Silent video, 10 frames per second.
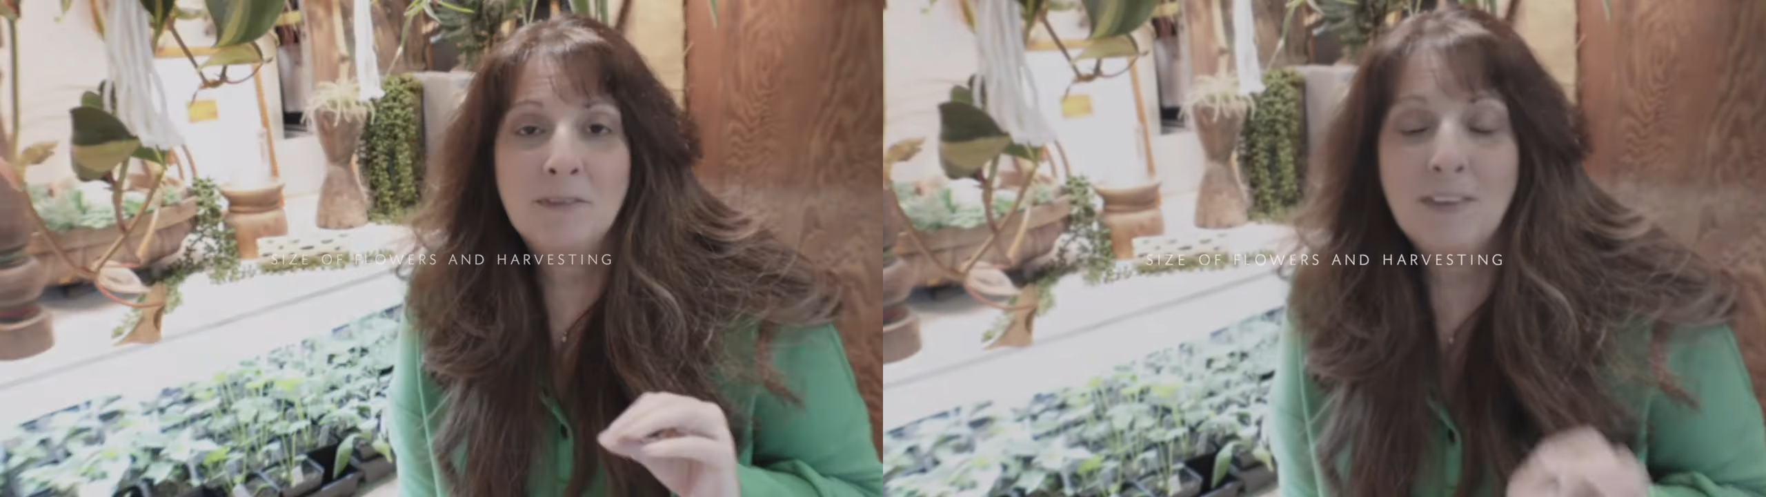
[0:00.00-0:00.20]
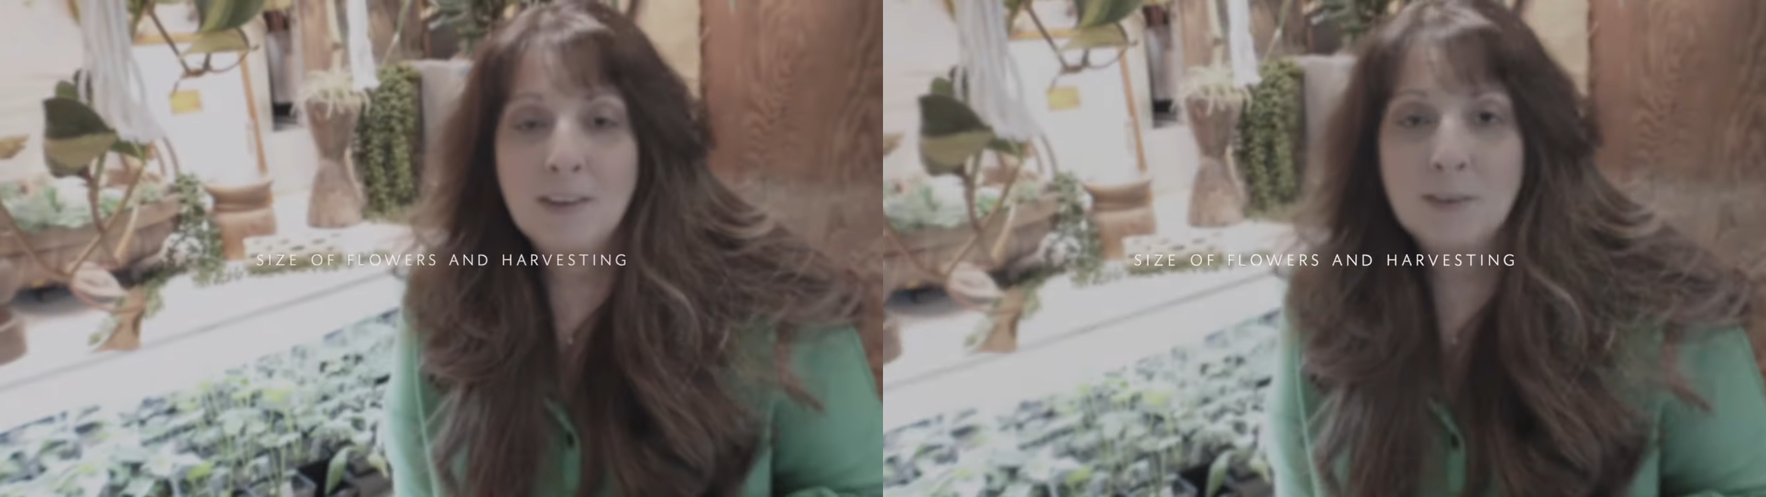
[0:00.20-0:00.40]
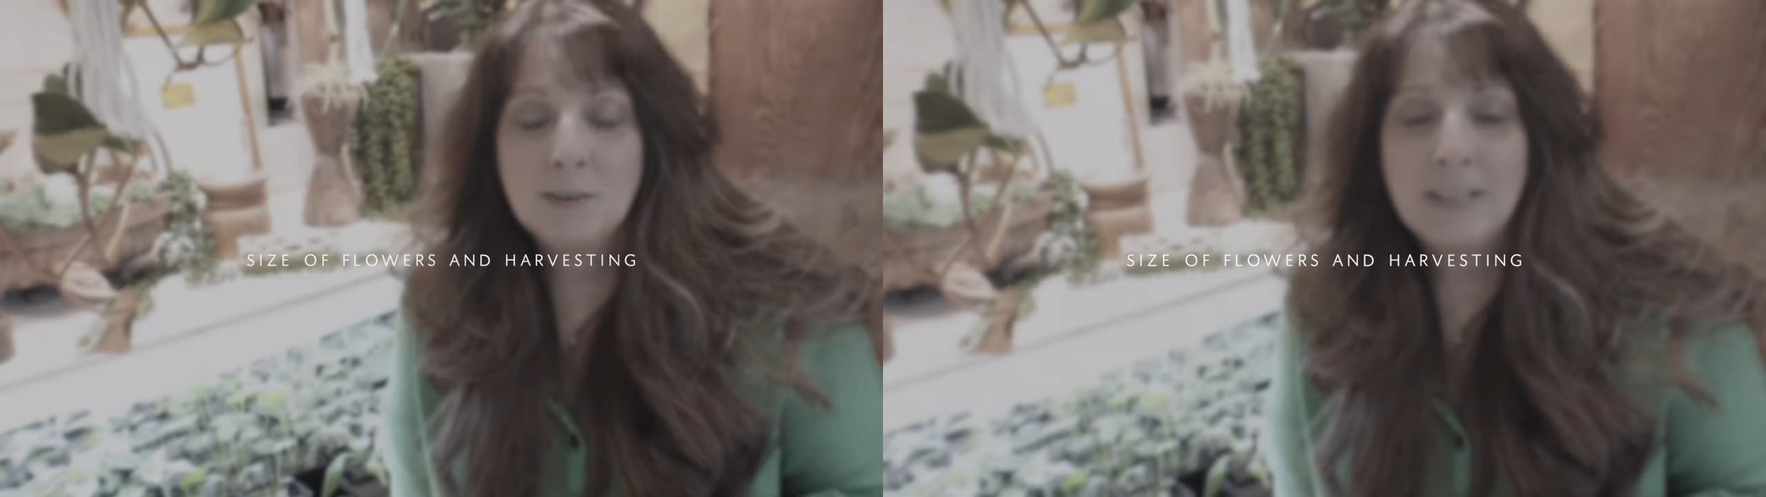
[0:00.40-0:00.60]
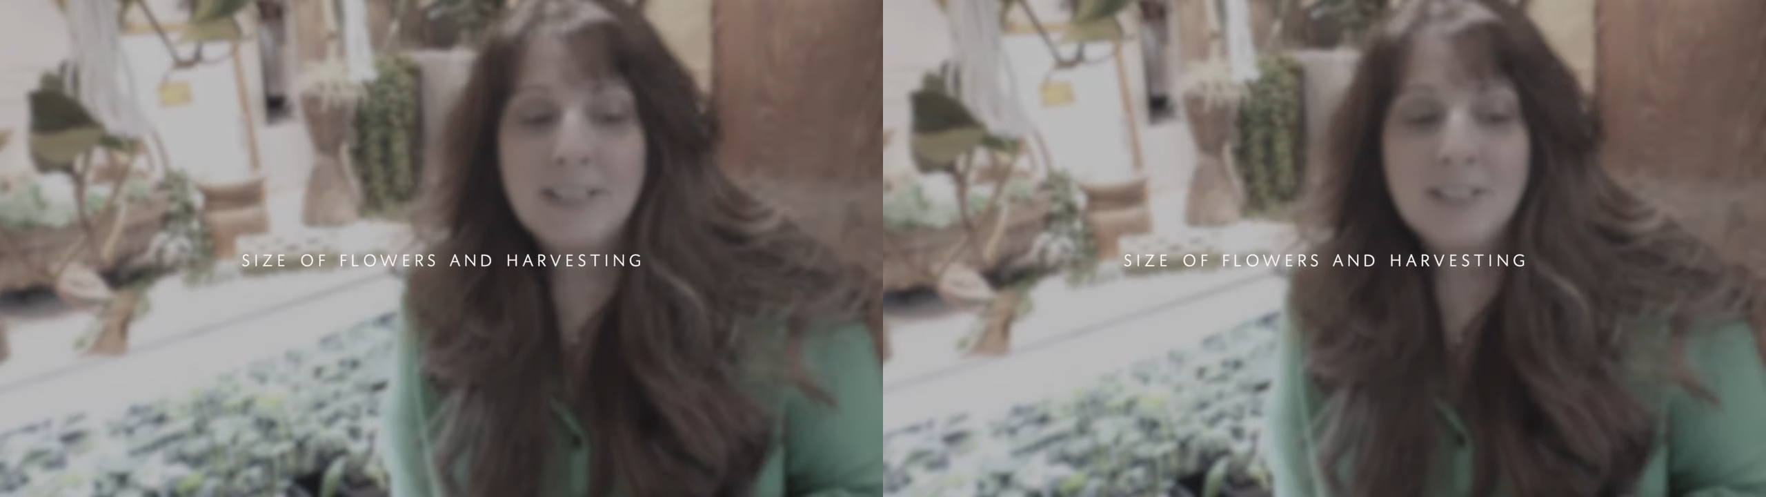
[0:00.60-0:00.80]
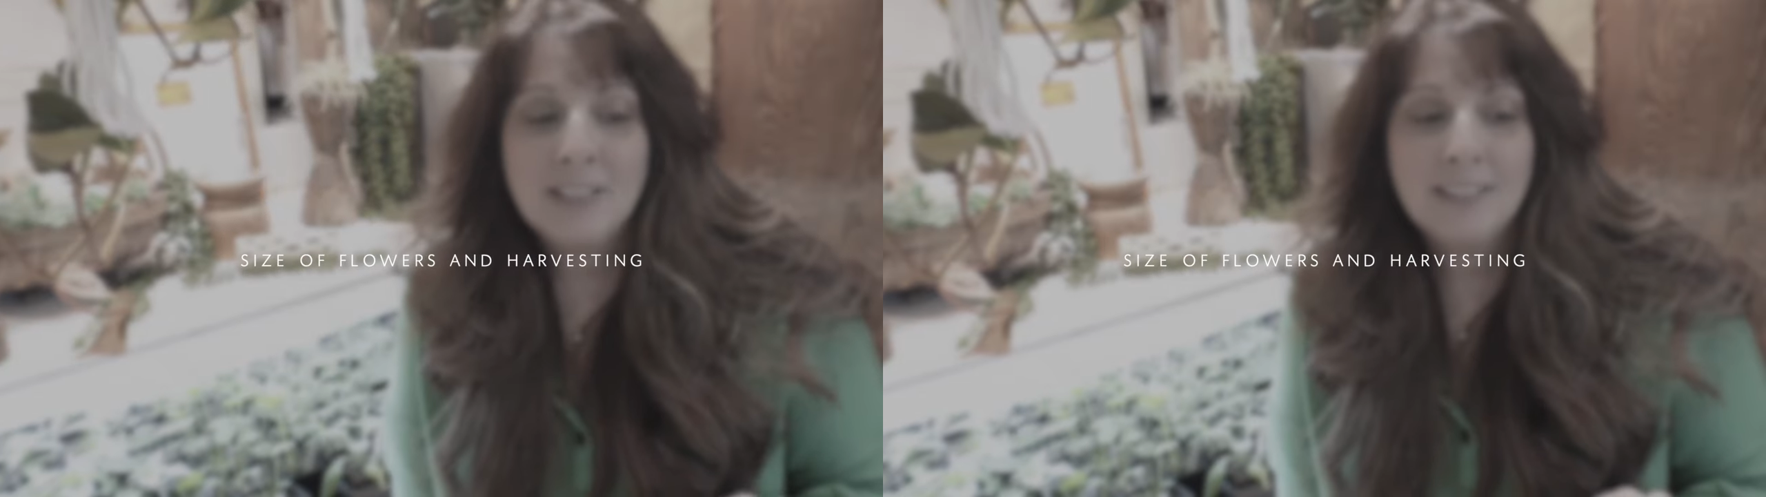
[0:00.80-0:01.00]
flower
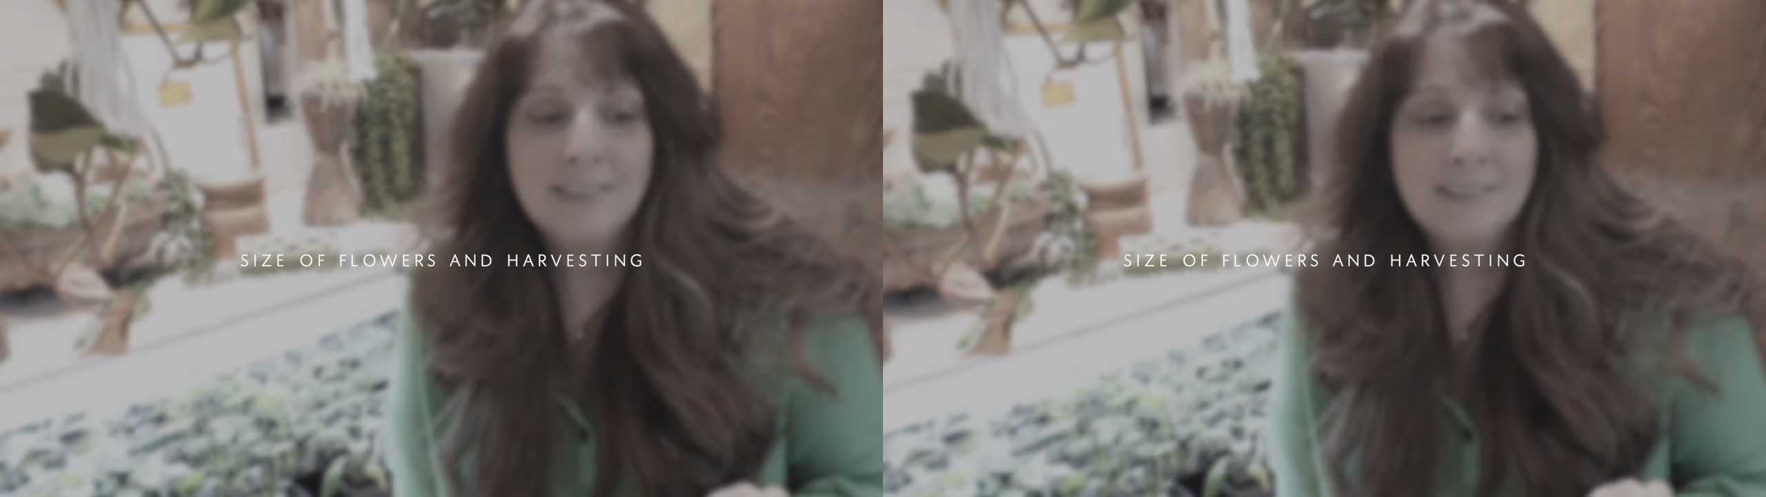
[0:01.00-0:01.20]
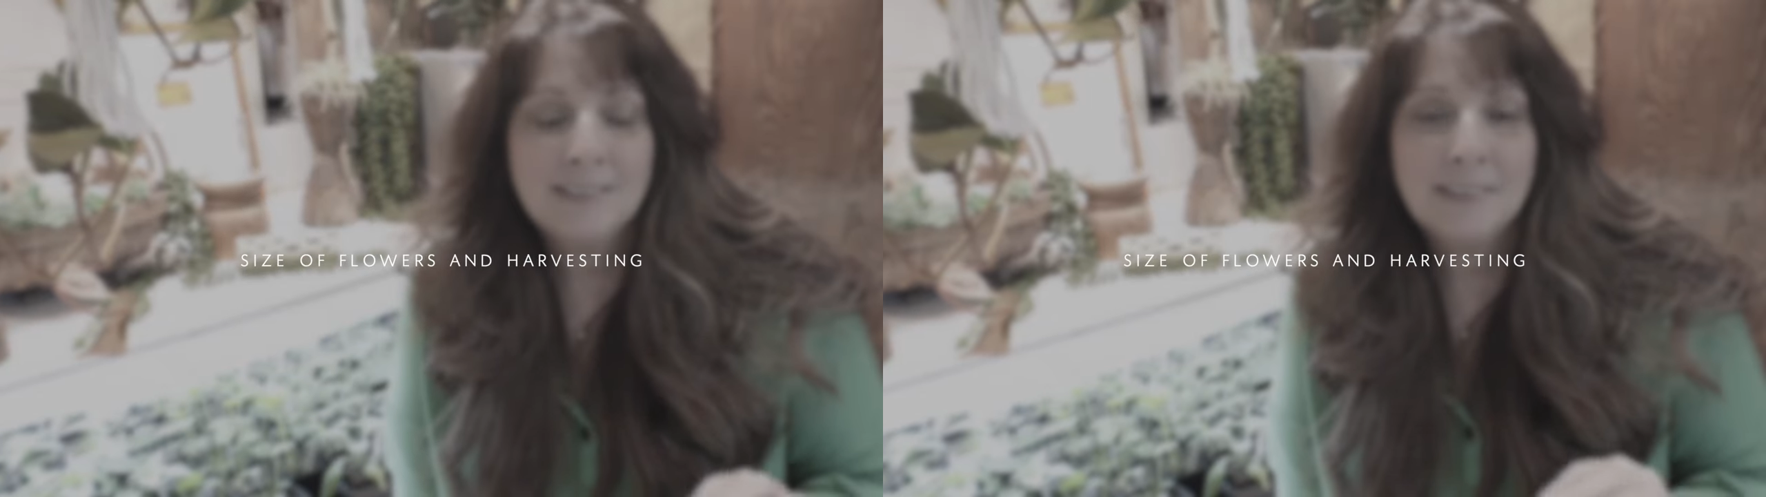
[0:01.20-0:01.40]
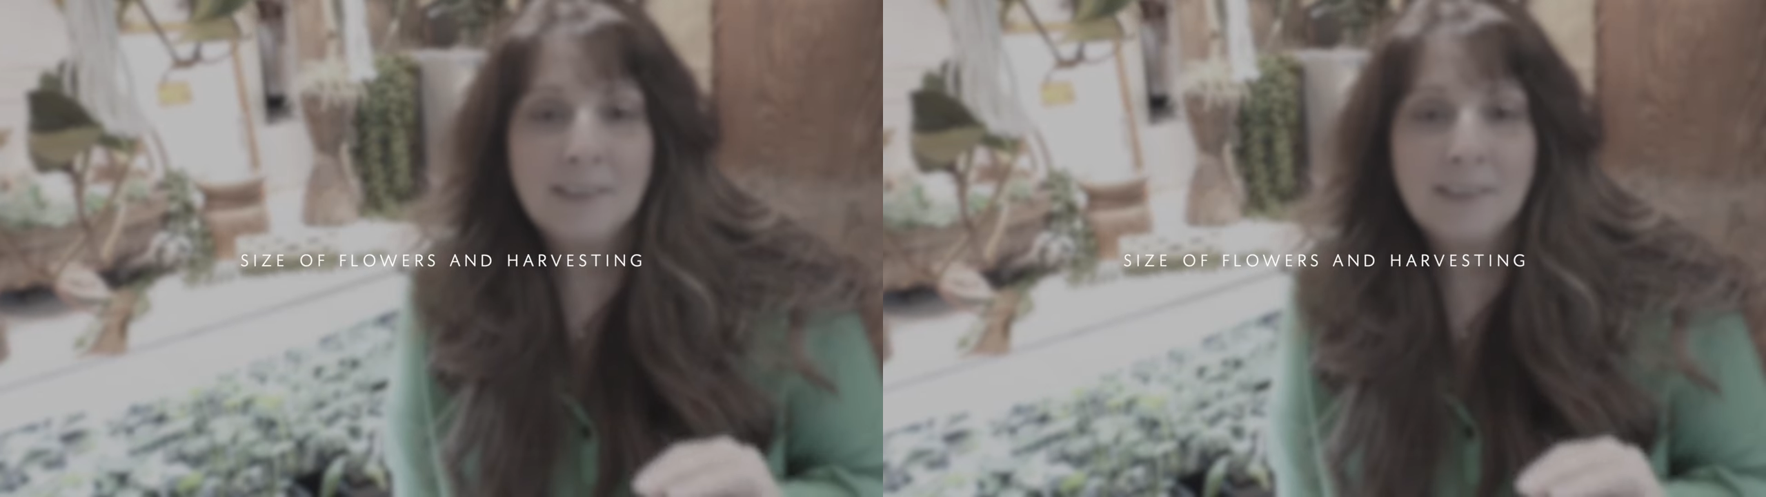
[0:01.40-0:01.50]
arranging,